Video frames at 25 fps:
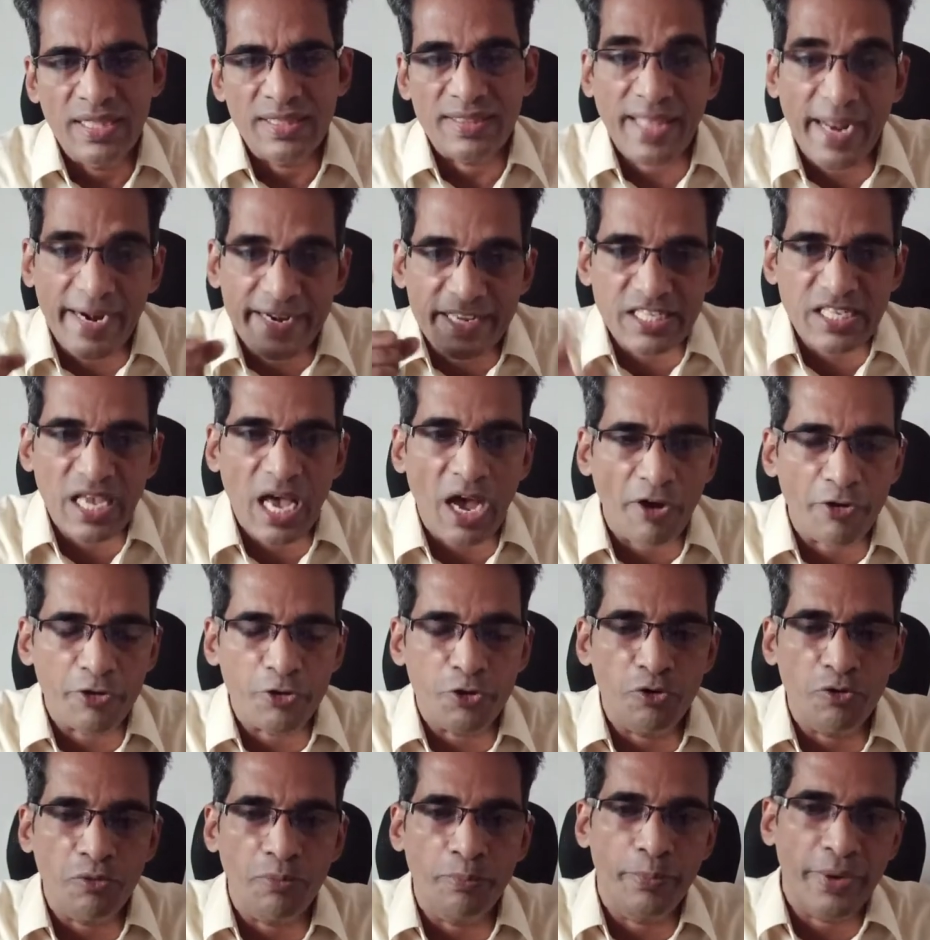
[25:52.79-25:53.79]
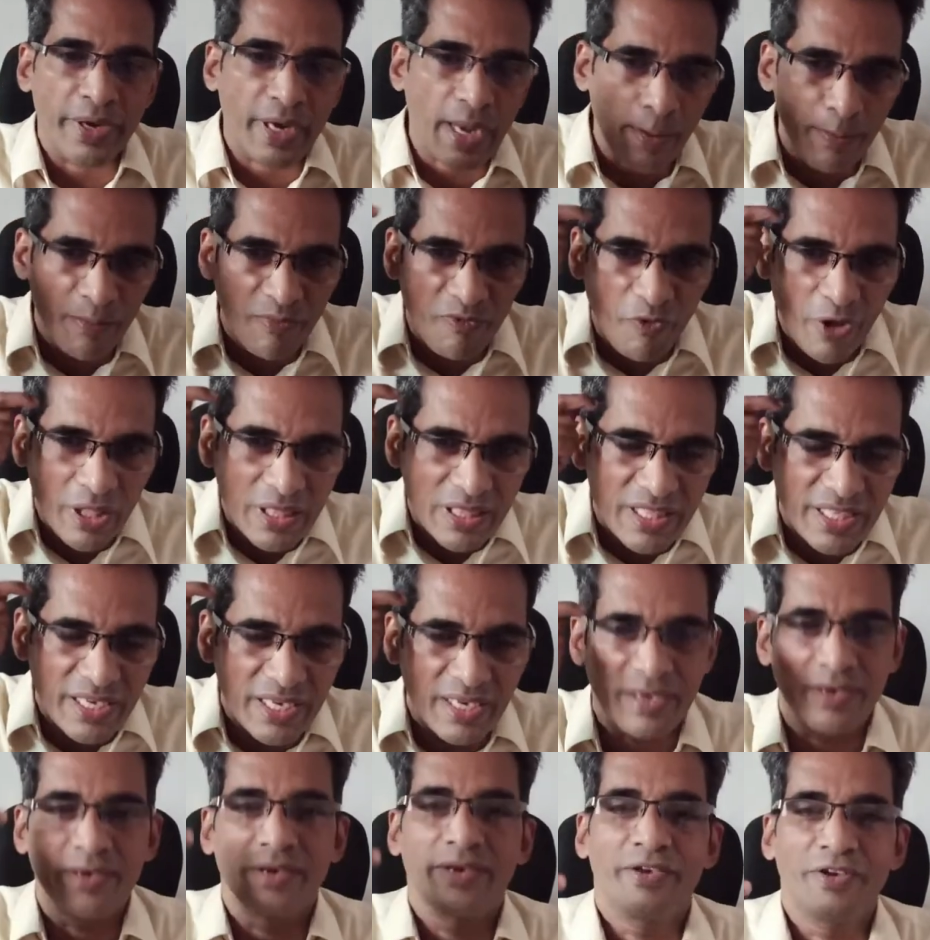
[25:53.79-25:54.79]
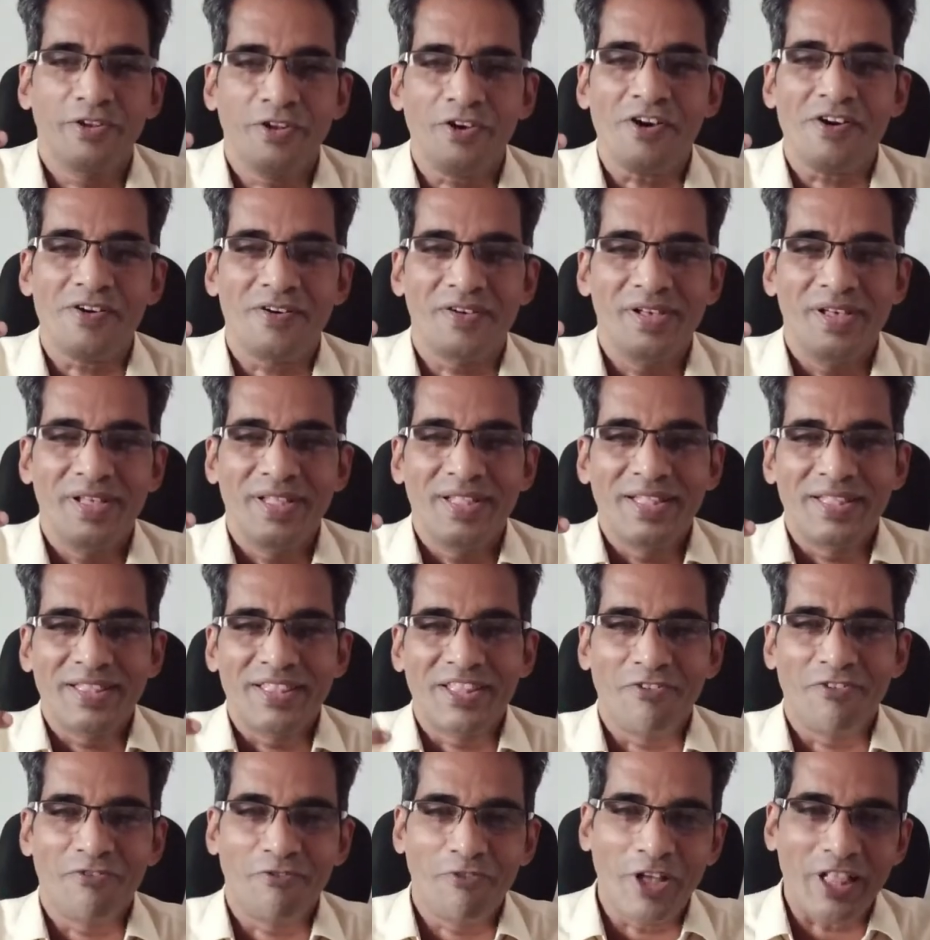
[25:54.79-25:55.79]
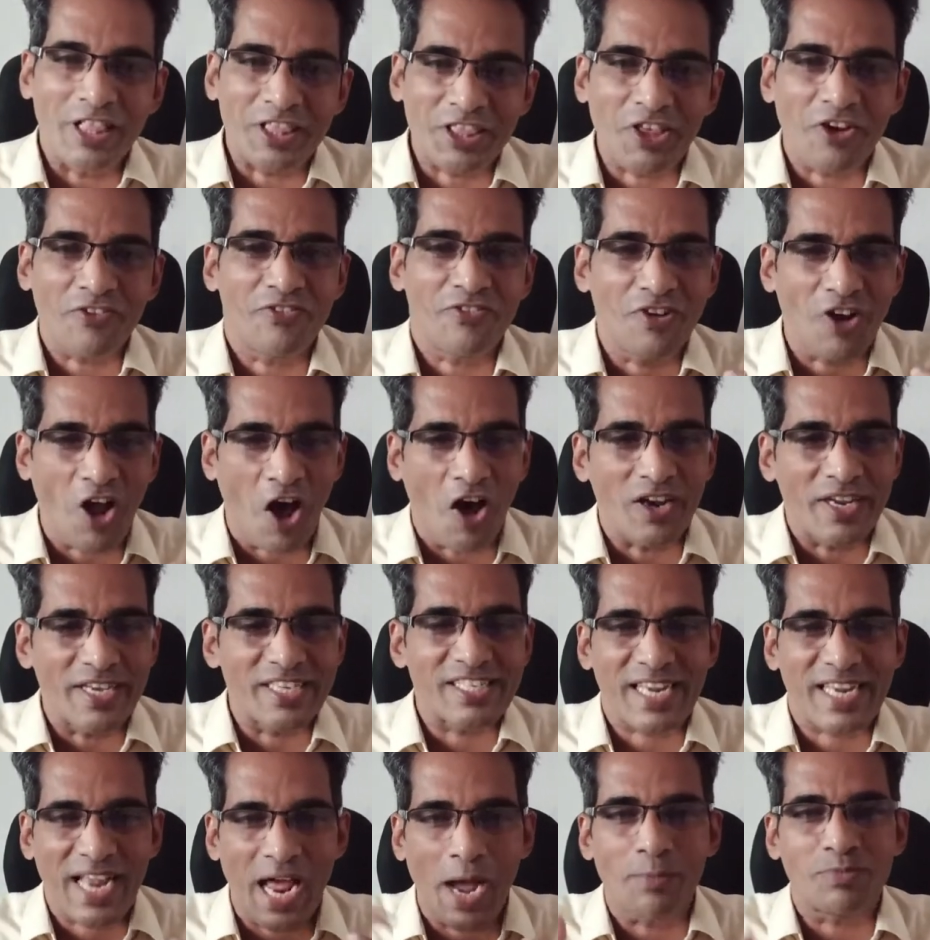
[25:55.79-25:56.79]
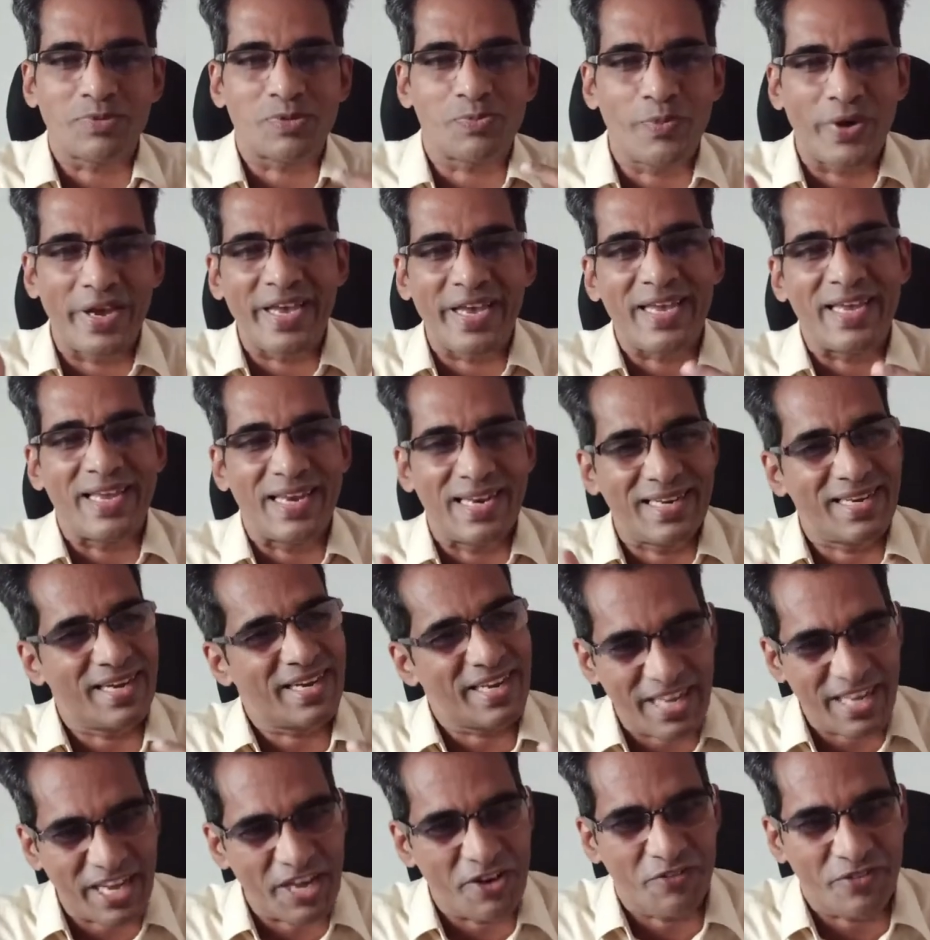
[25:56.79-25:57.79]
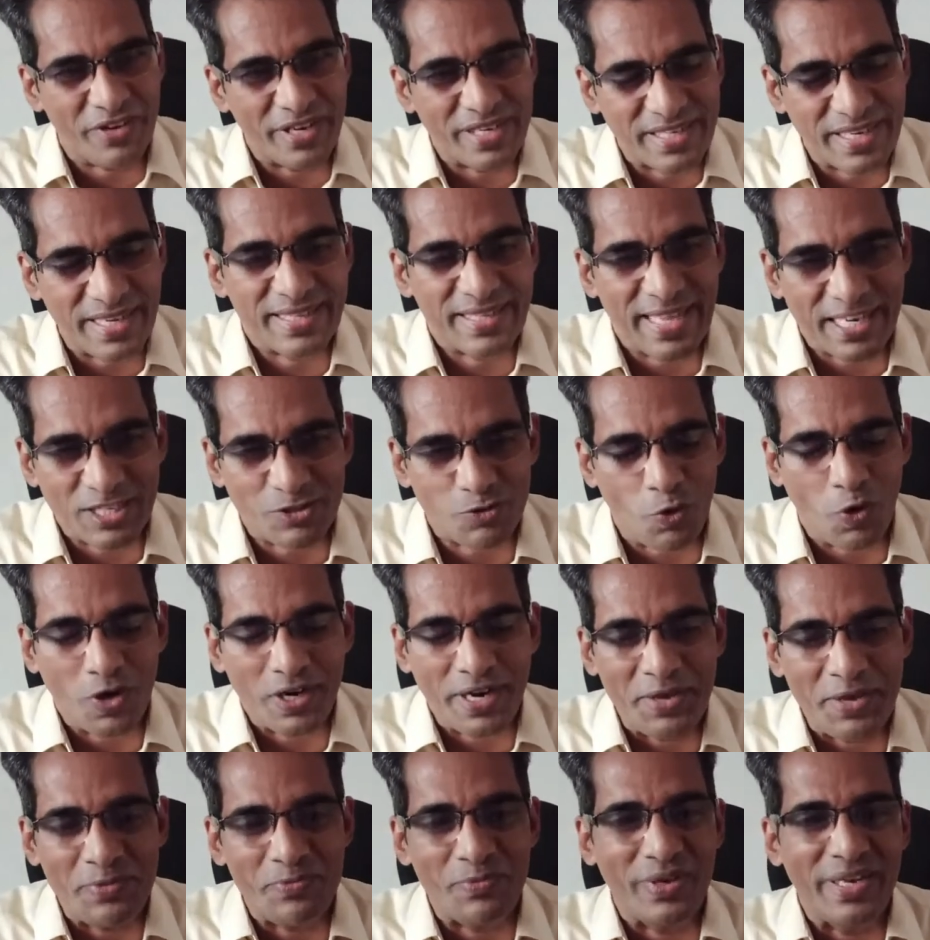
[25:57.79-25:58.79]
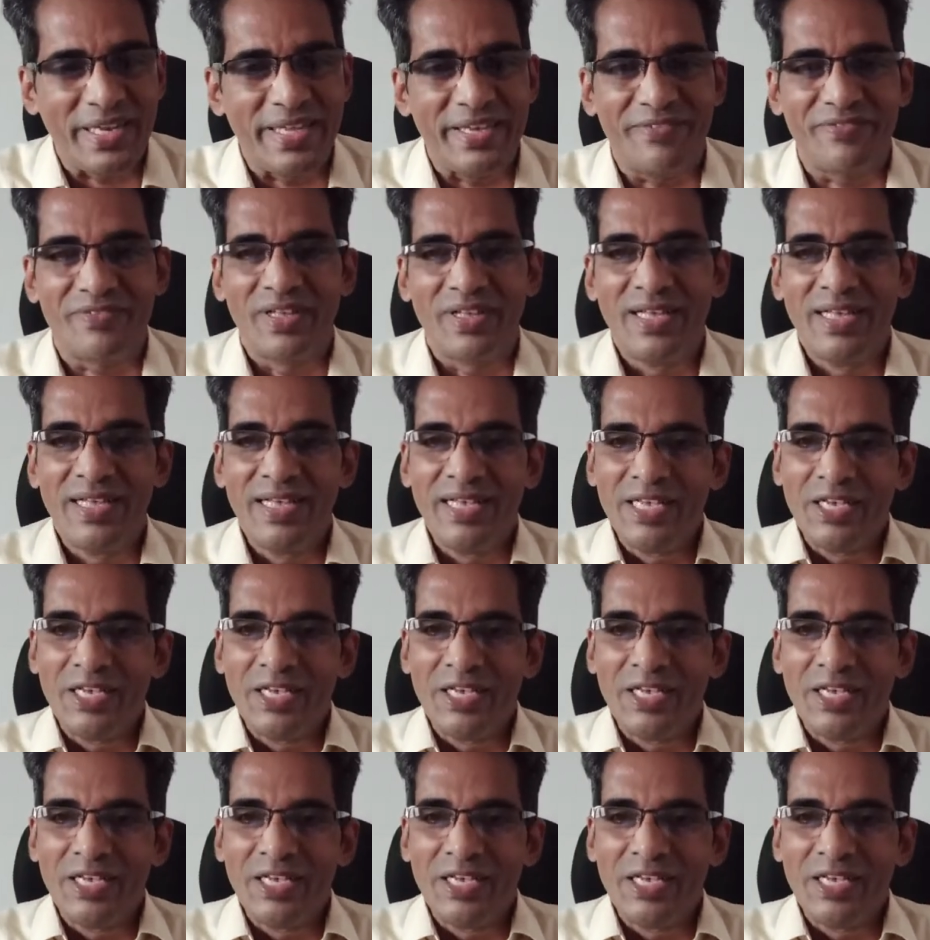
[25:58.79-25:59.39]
That is how you become wealthy. You know, the wealth of knowledge comes by learning every day. That's what I believe.